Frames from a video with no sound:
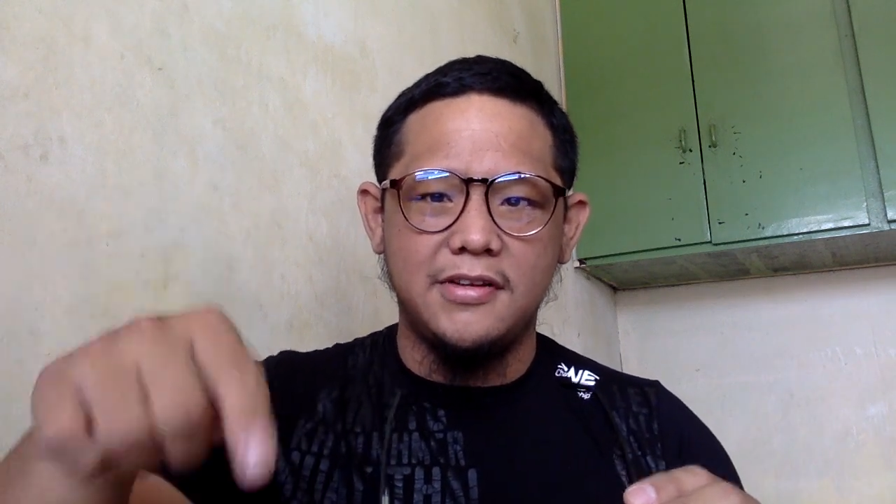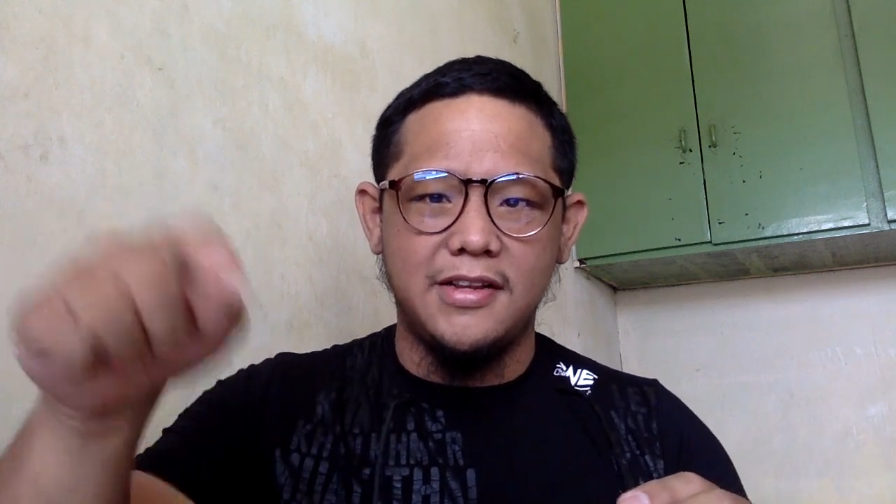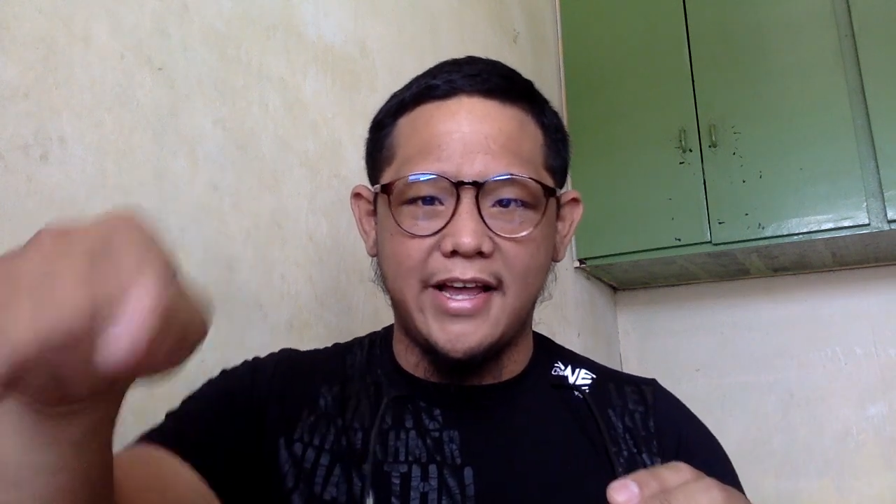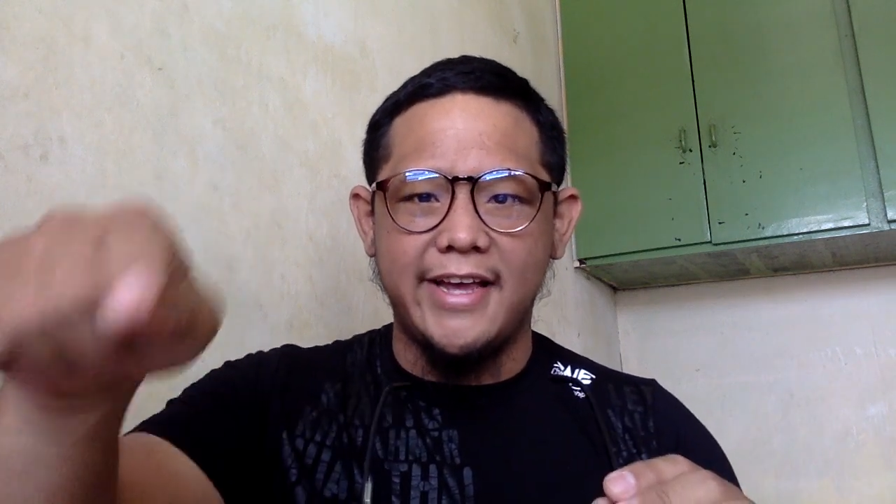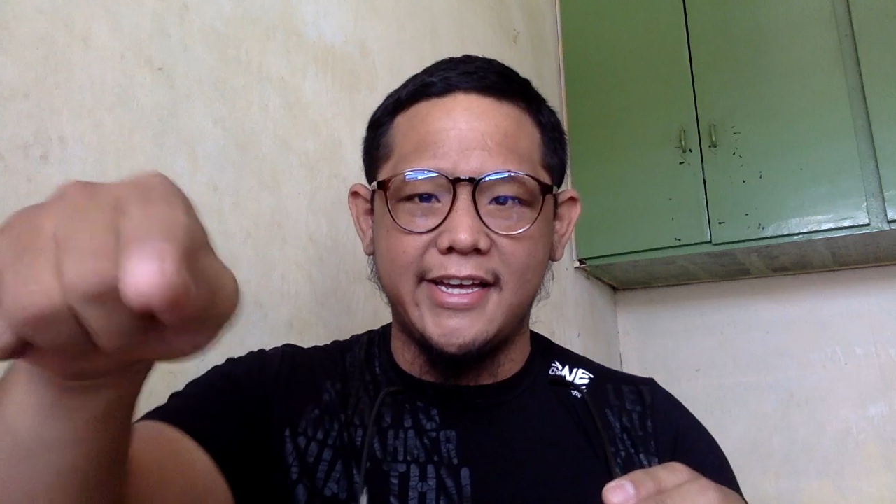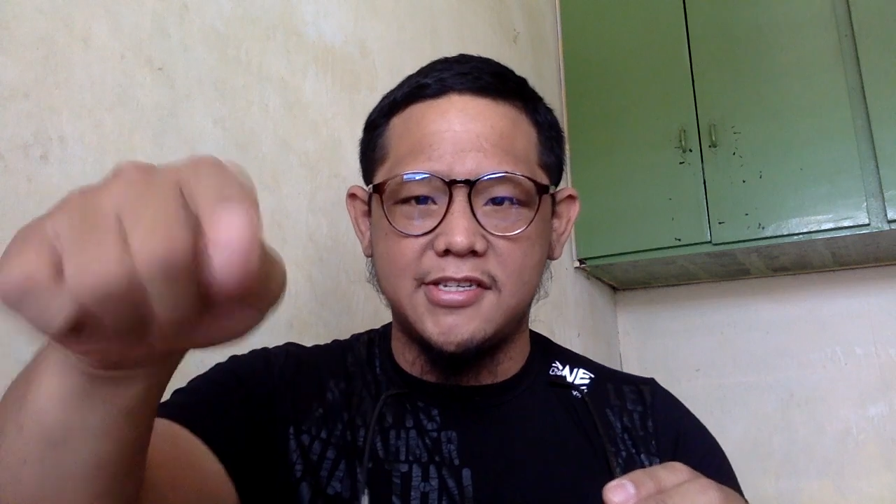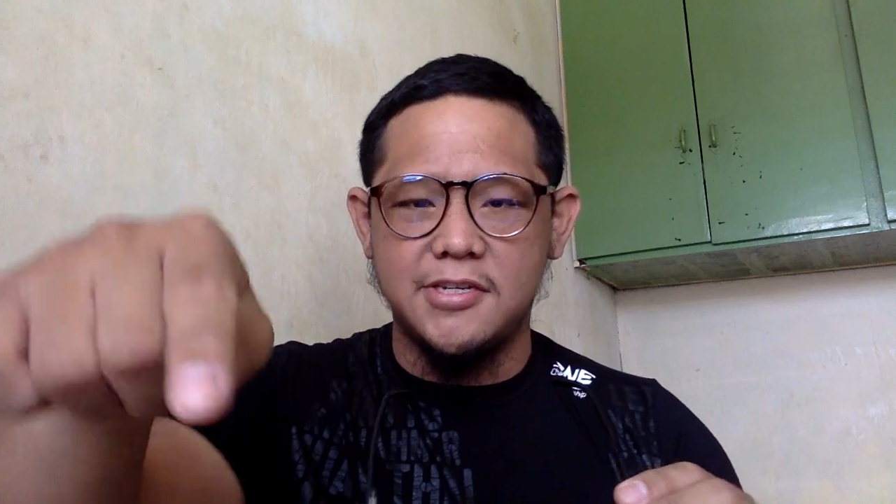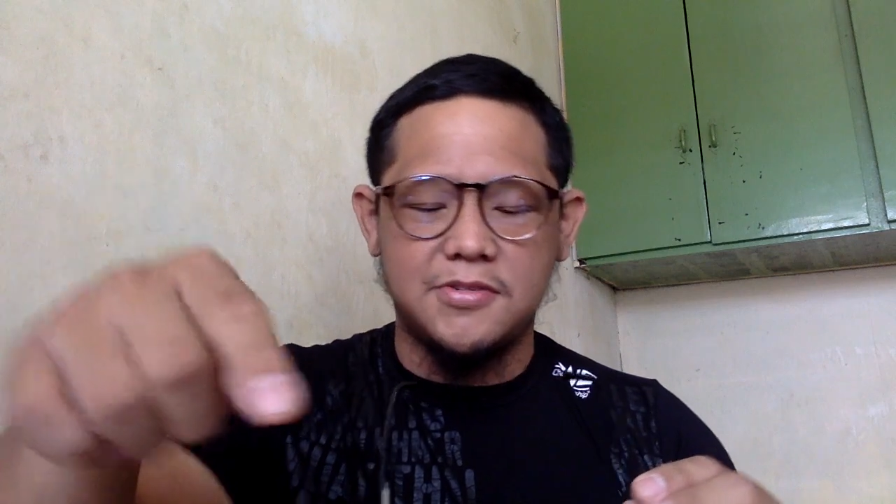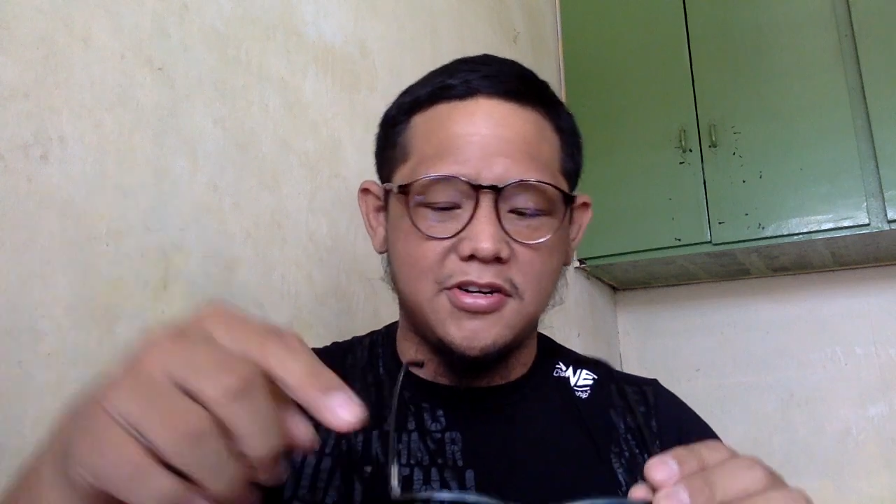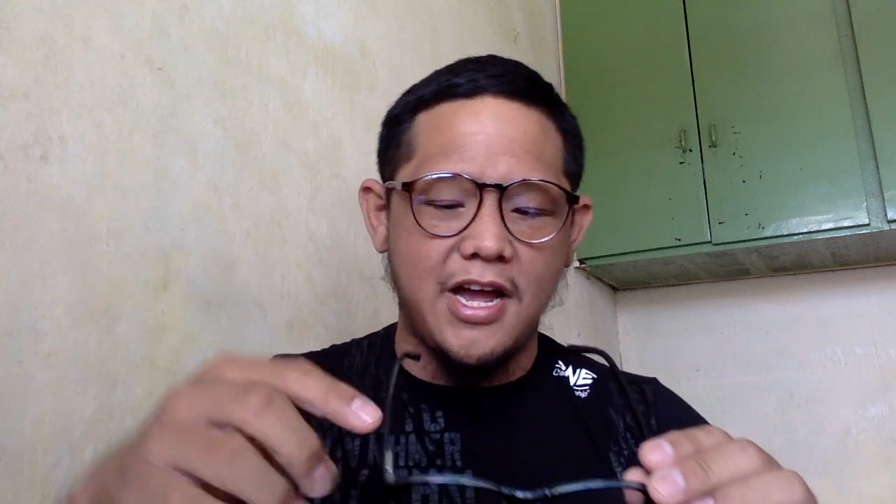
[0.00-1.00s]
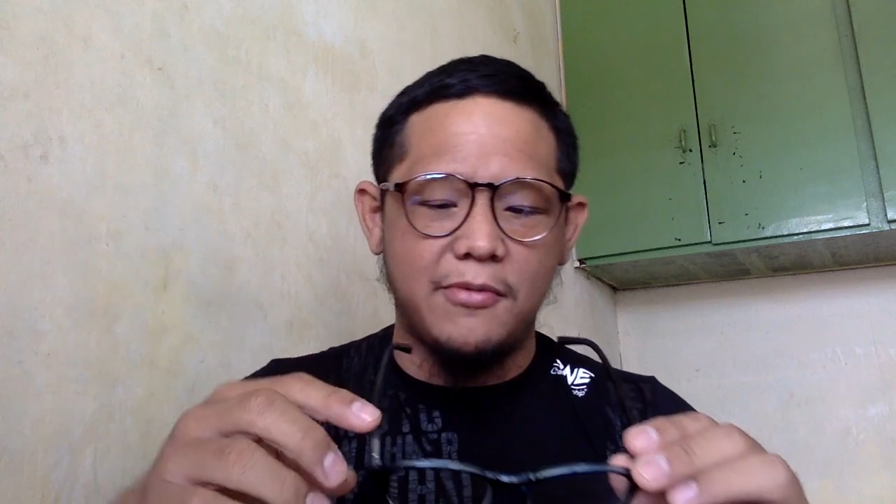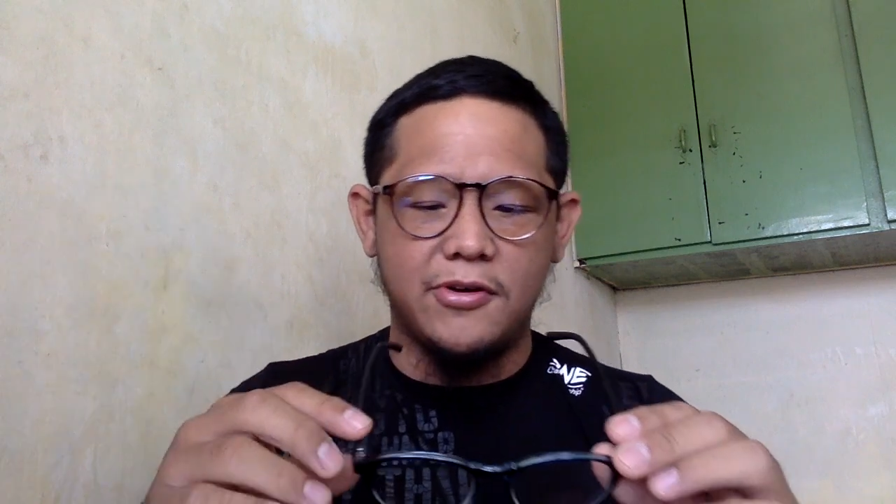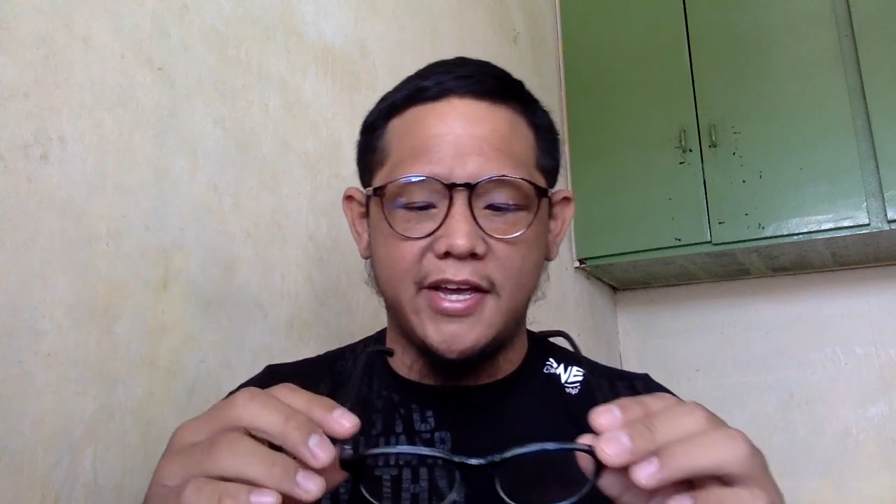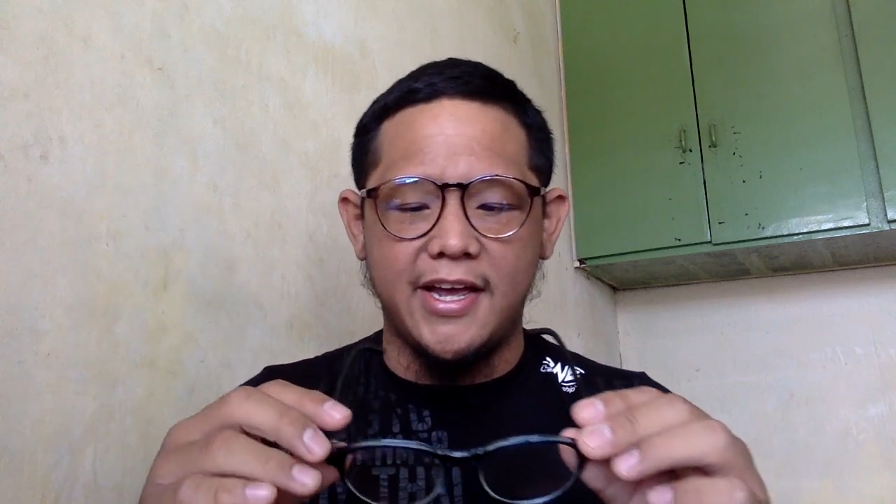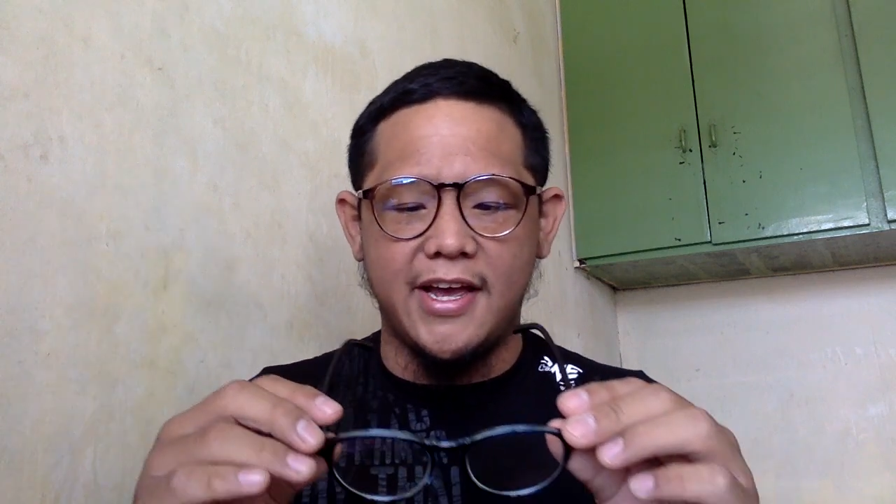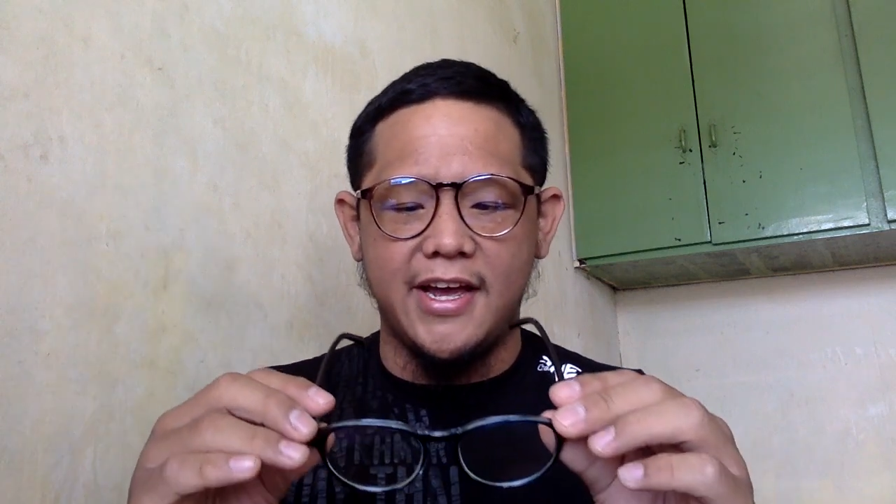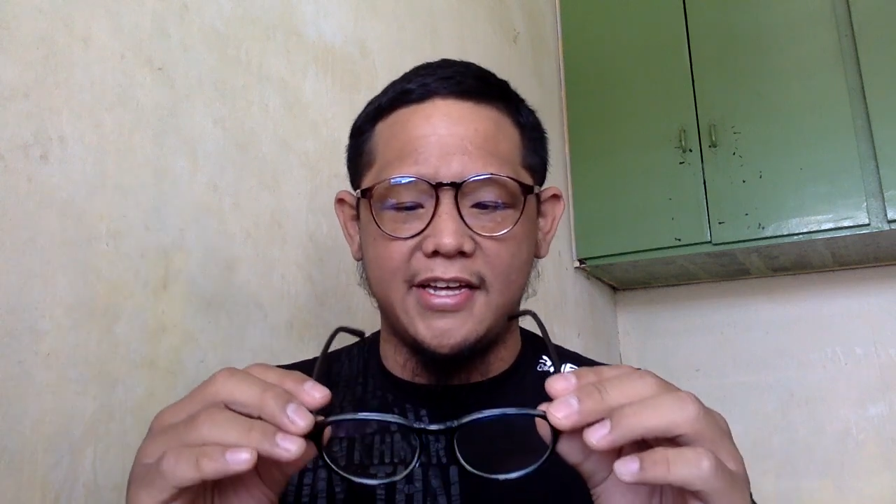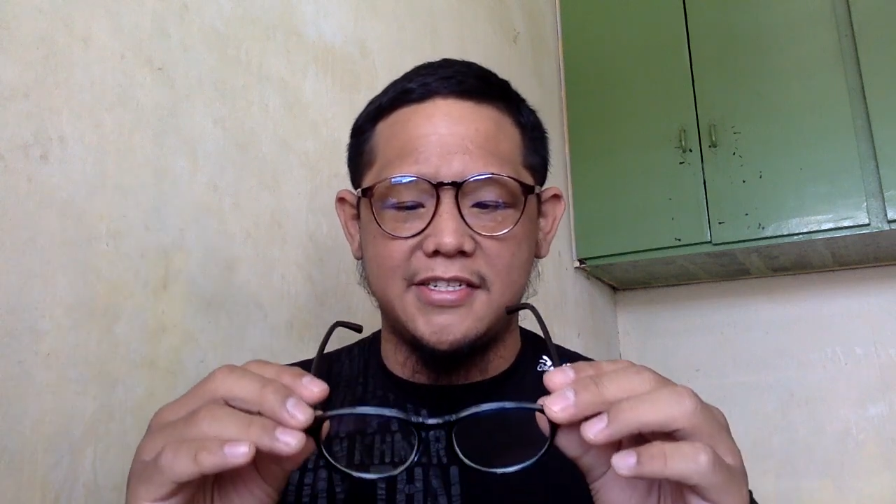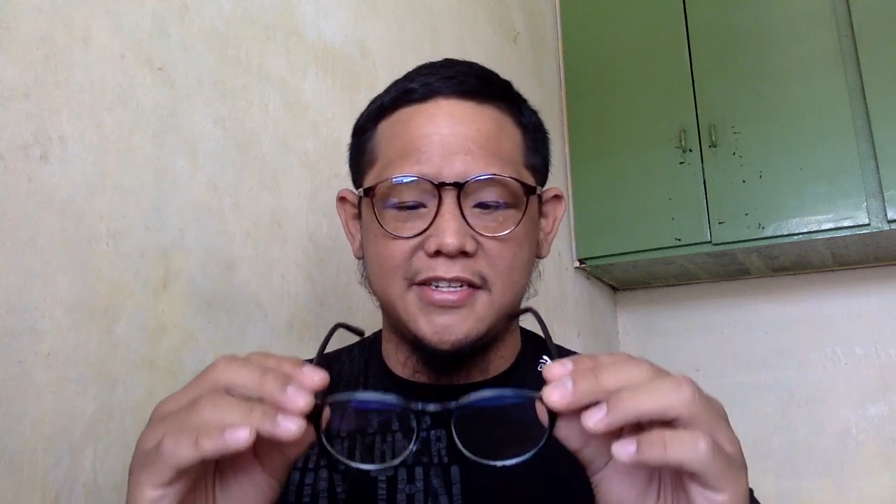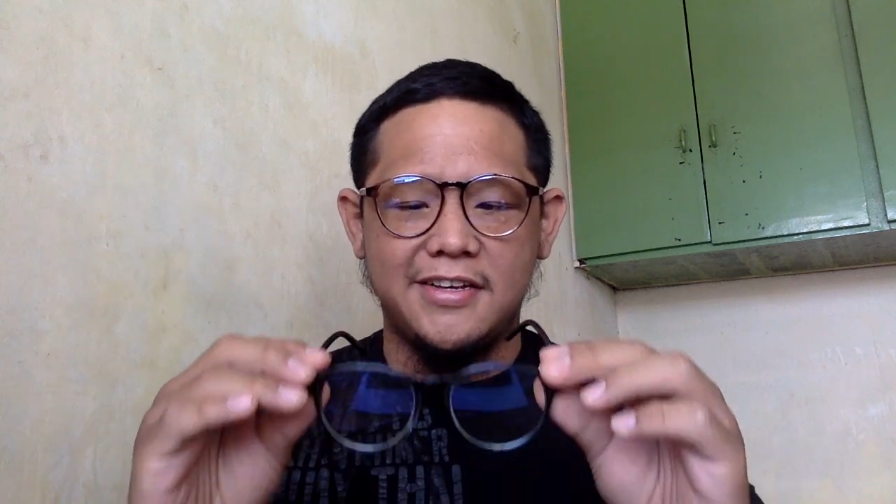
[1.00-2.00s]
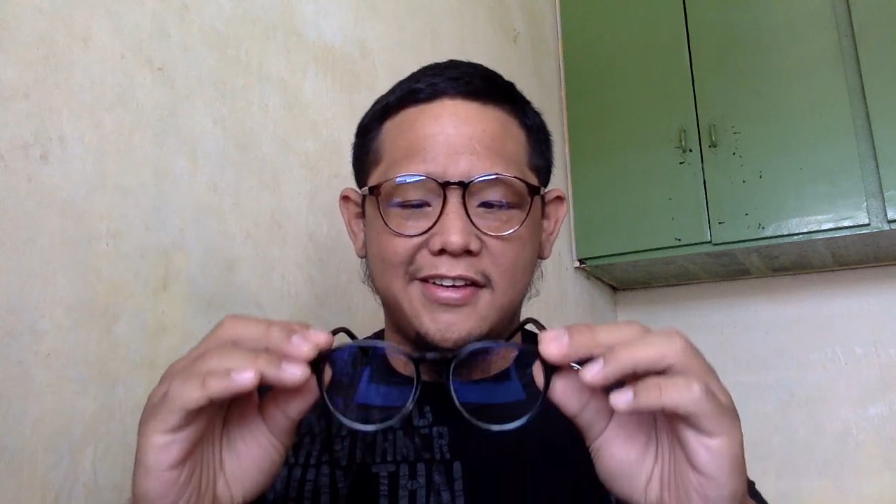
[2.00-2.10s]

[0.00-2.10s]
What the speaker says: Like and subscribe, okay guys?